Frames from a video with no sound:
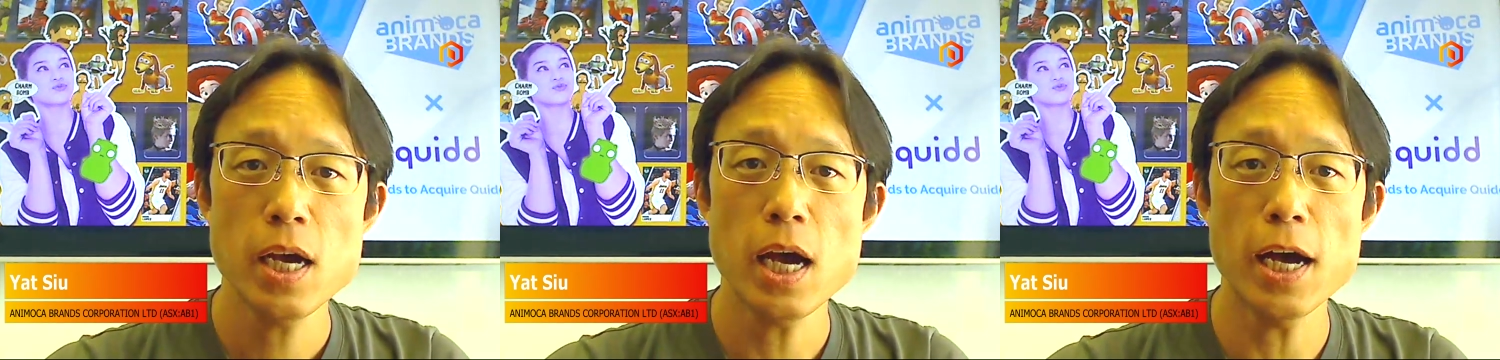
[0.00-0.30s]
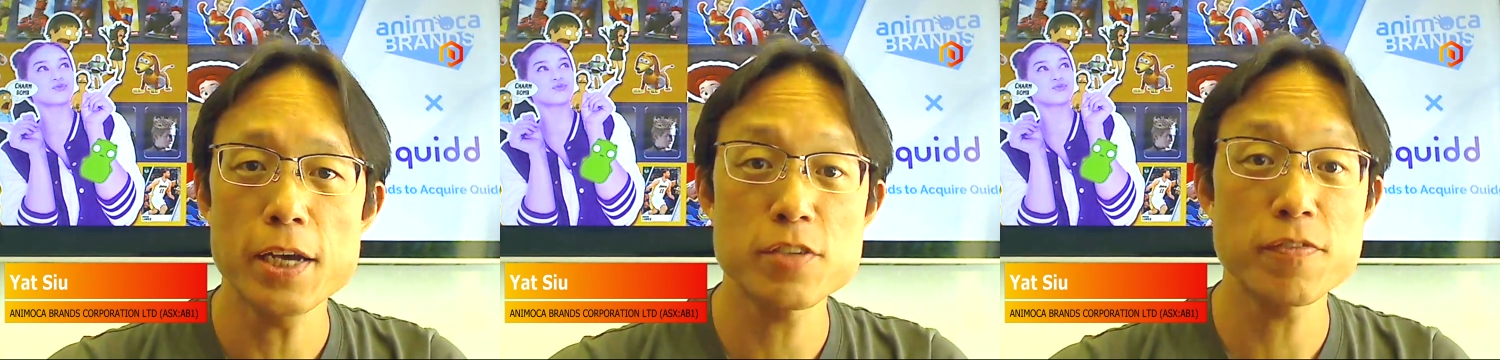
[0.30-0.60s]

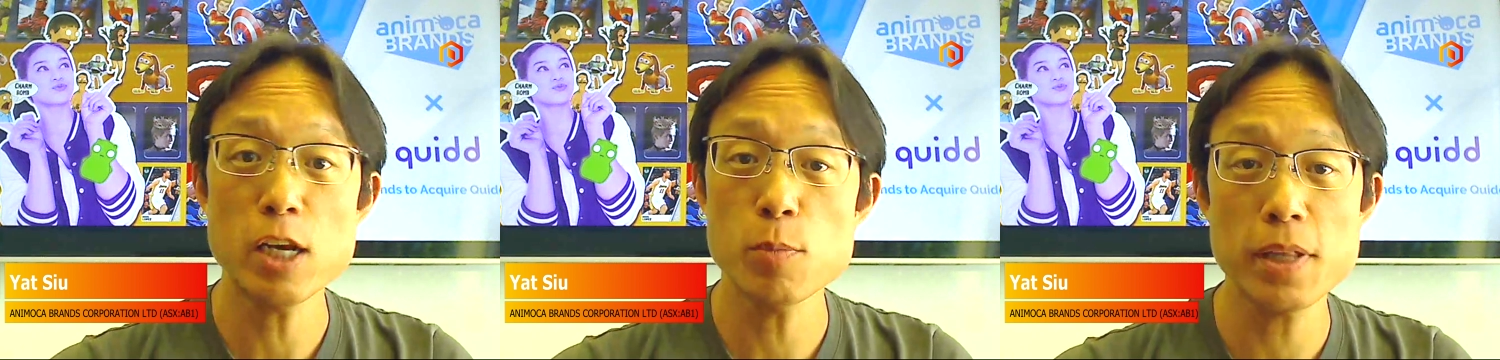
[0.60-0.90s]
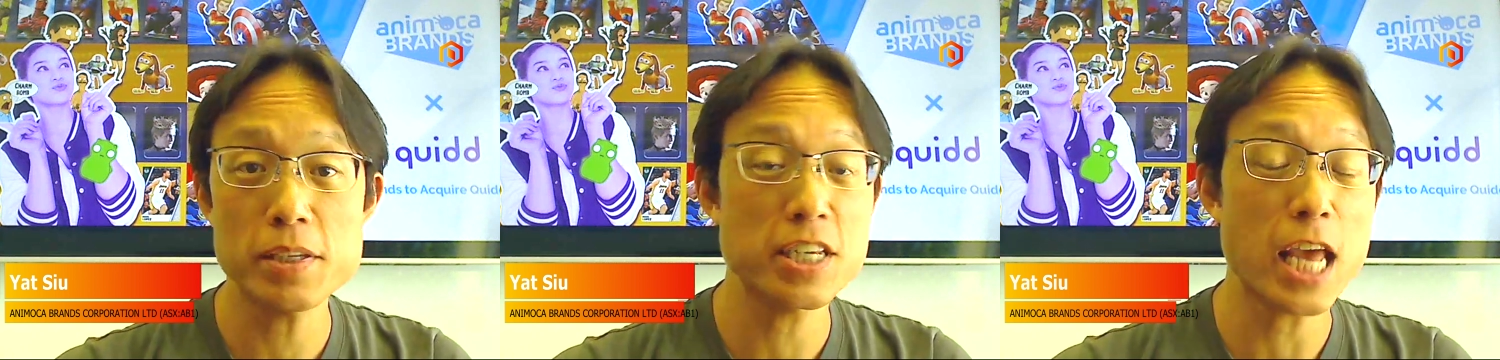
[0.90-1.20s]
Speaker 1: Uh, it's
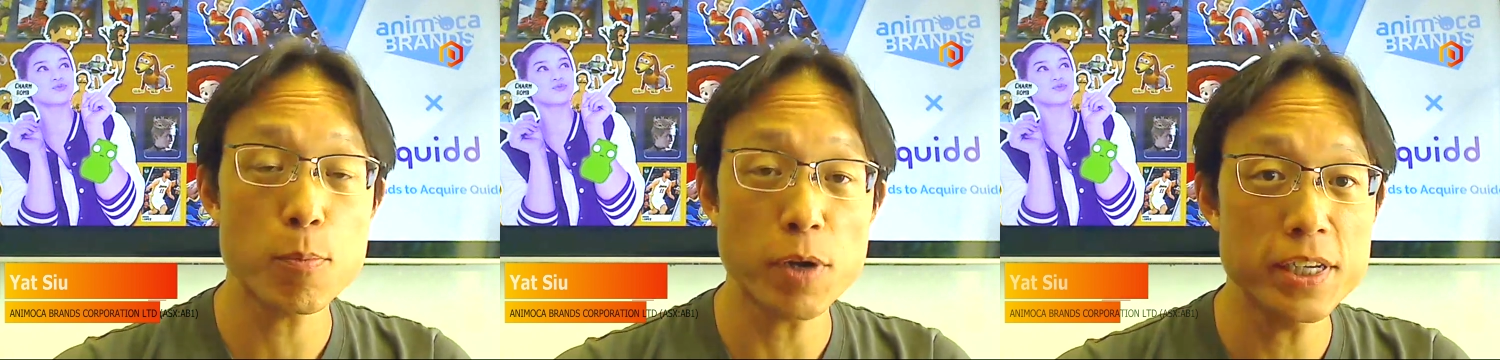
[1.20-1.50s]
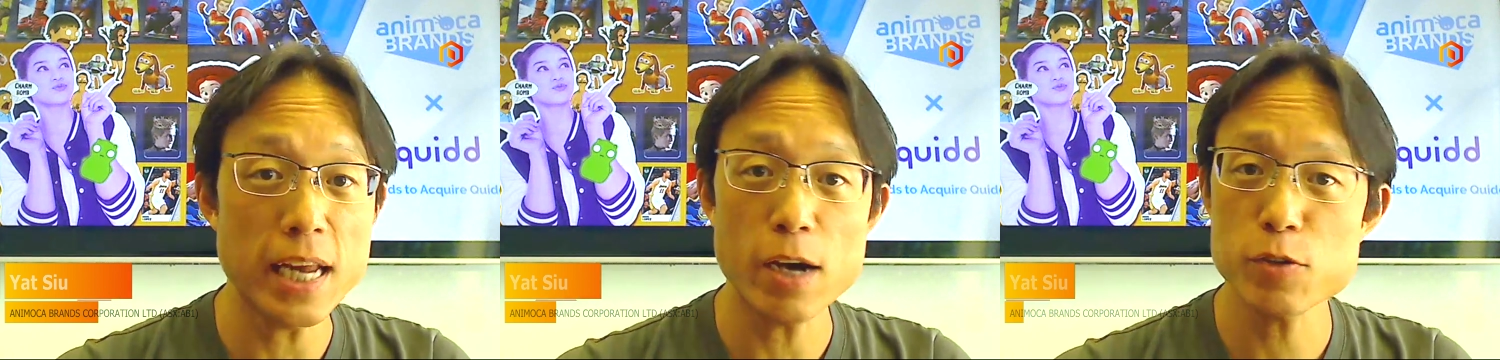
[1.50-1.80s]
available as an app right
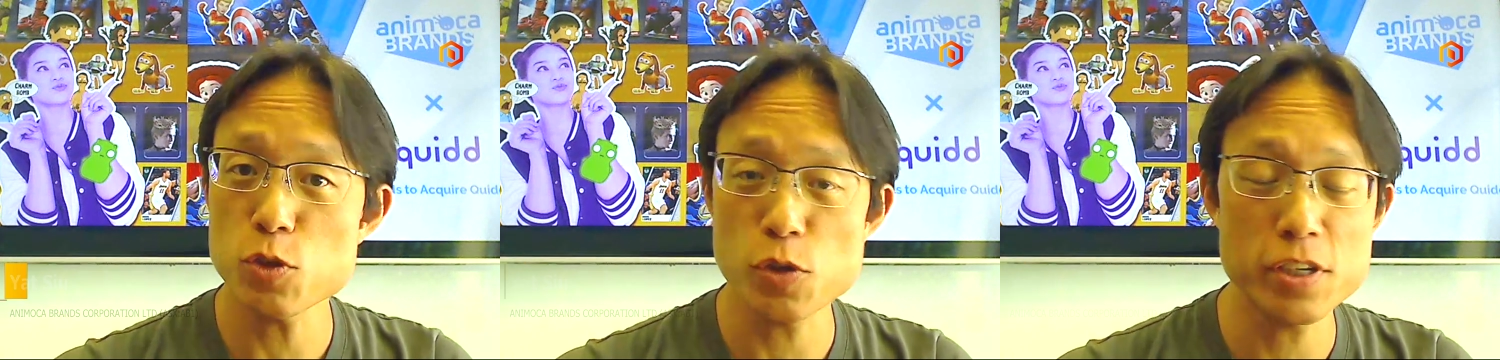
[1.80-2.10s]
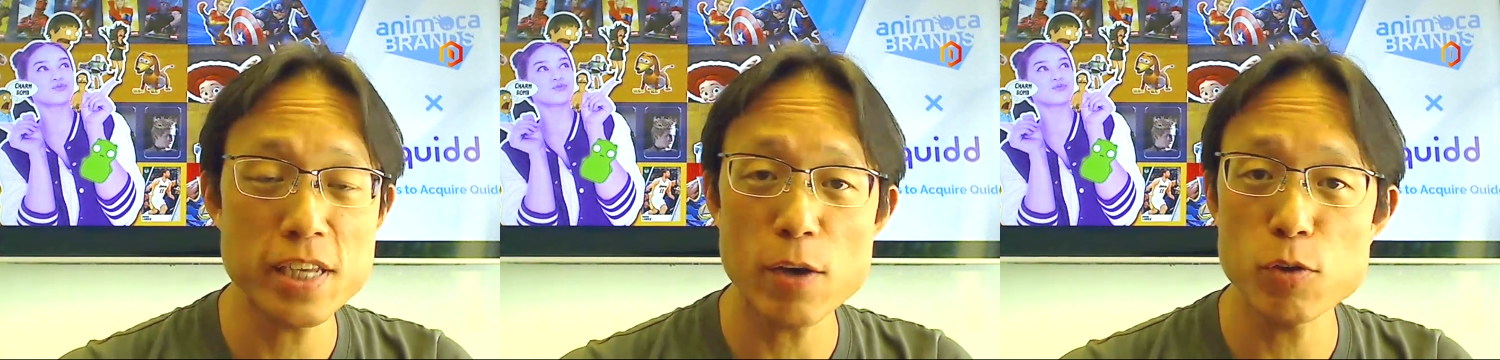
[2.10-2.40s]
now, so you
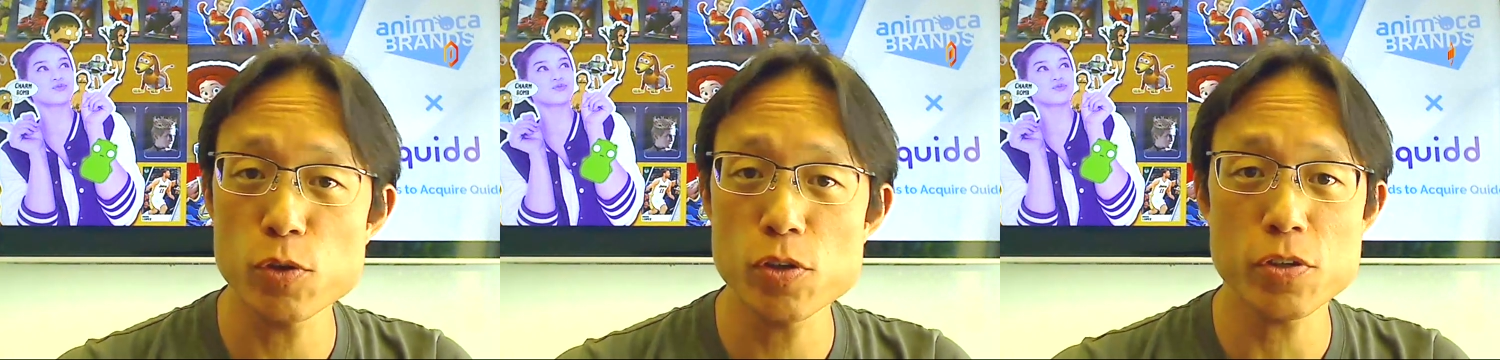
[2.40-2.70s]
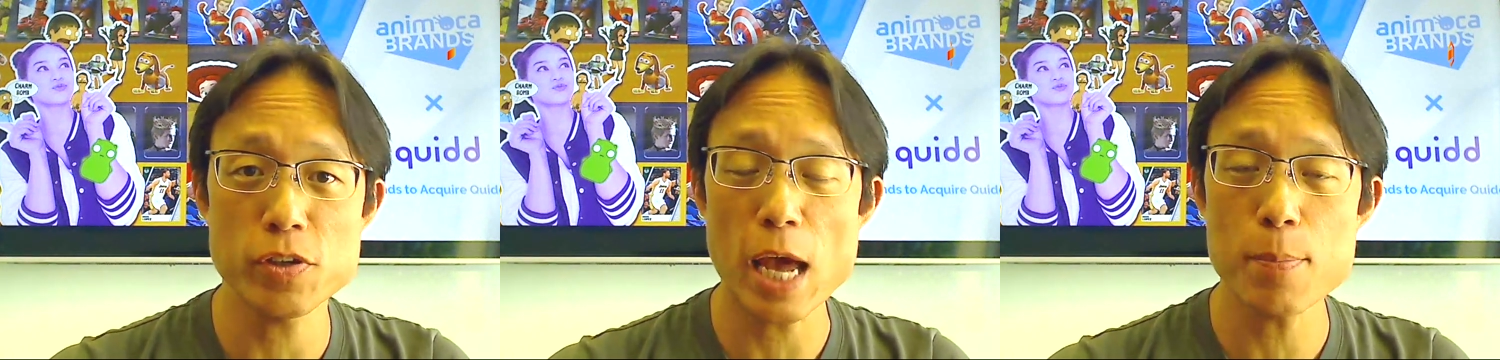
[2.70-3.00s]
can download
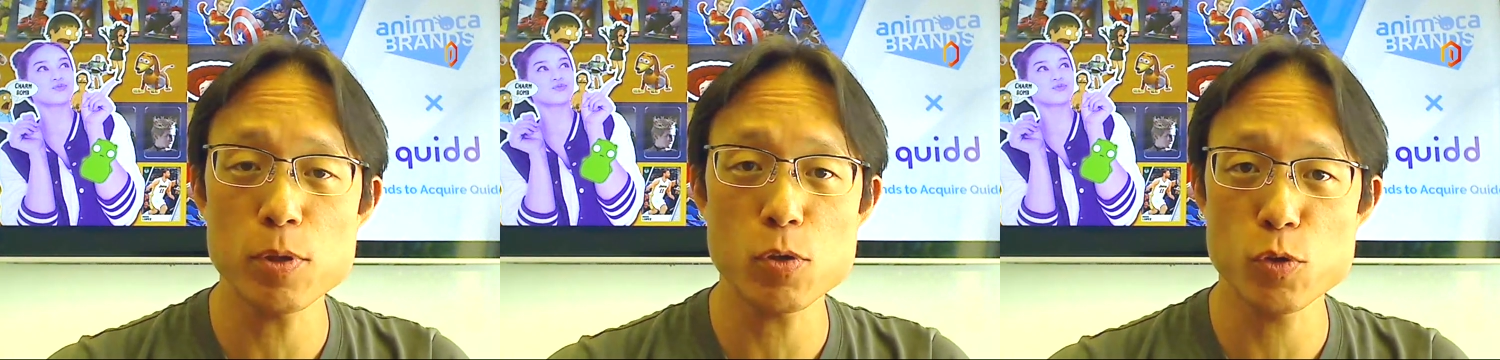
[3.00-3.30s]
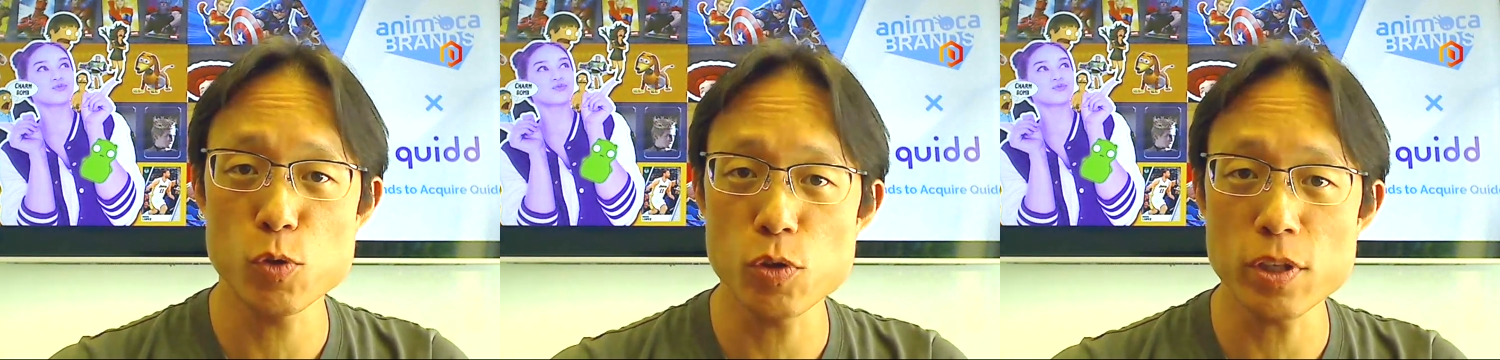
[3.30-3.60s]
it on Apple
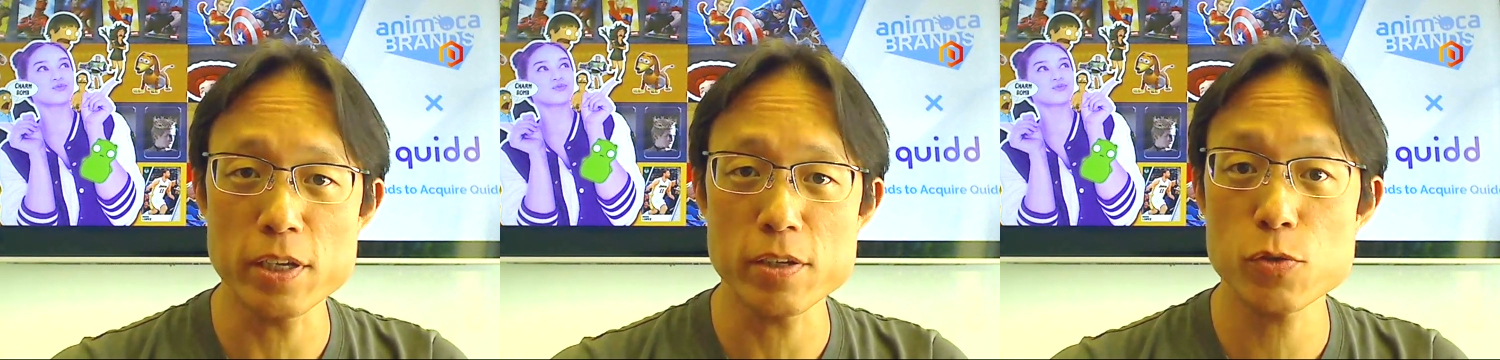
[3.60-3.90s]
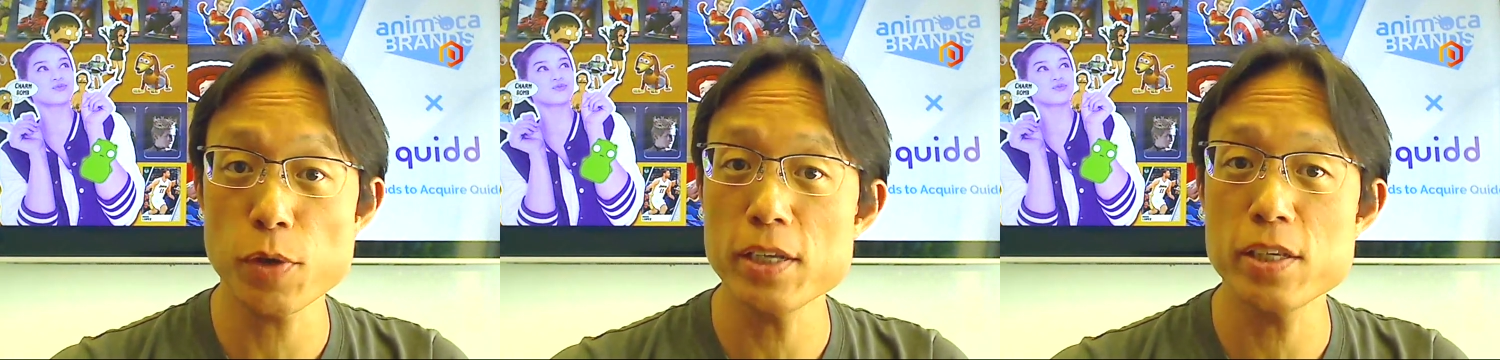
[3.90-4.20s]
or Google and
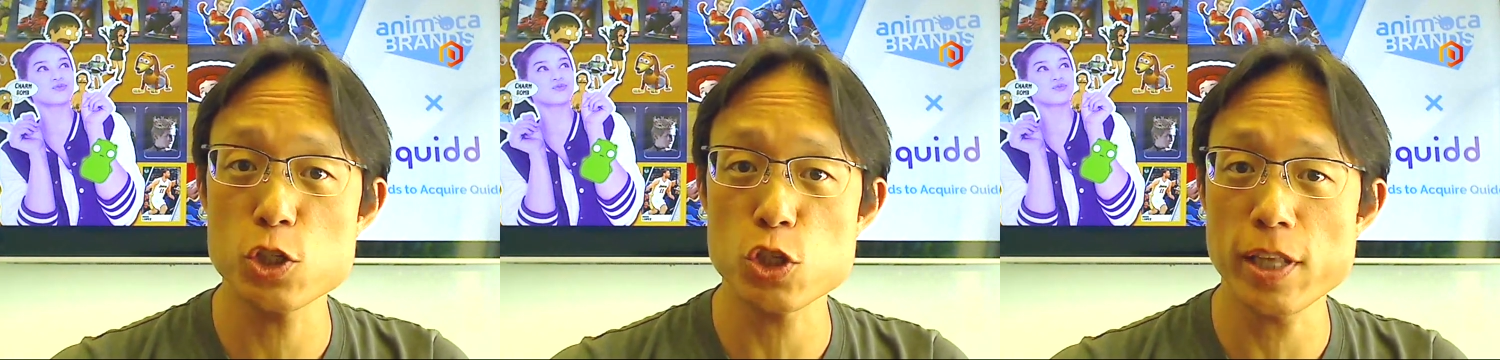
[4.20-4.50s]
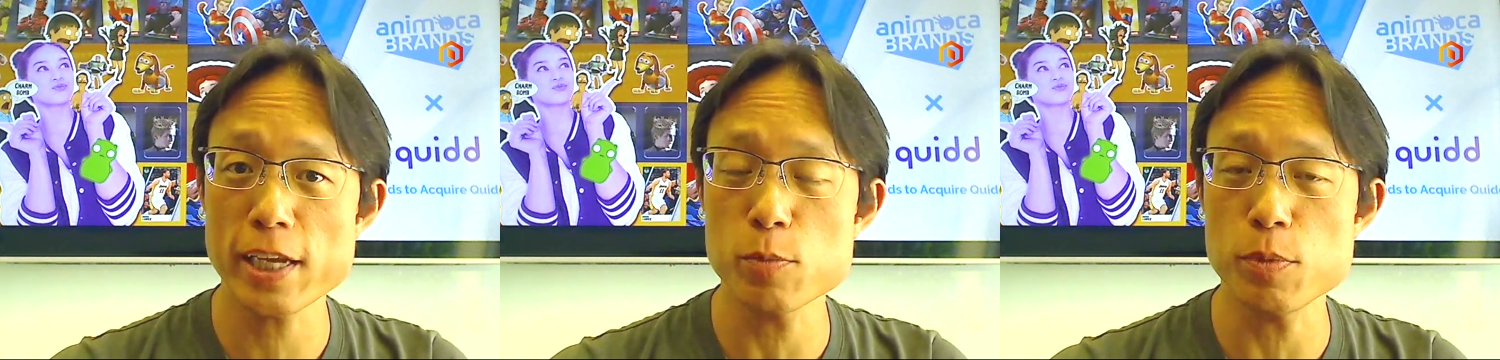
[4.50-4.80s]
trade digital
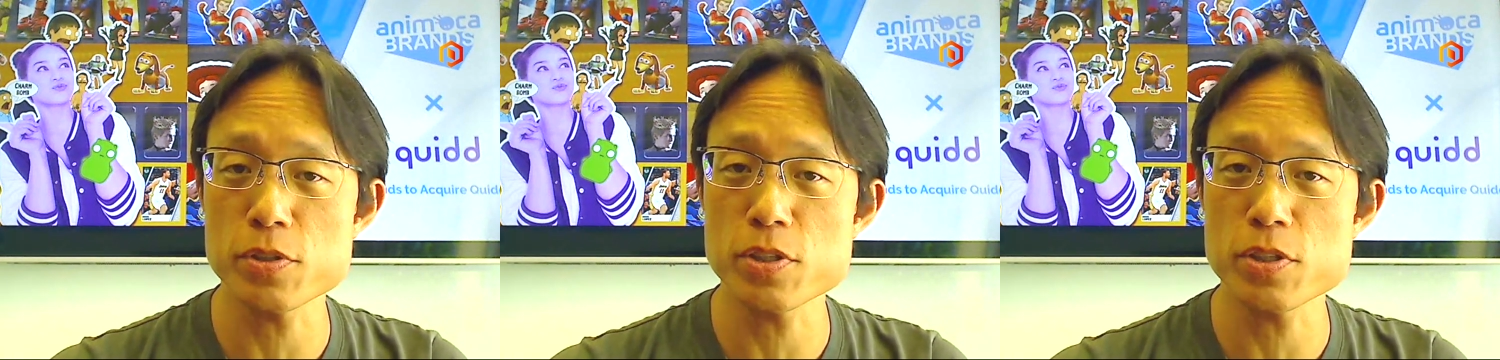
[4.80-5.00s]
collectibles.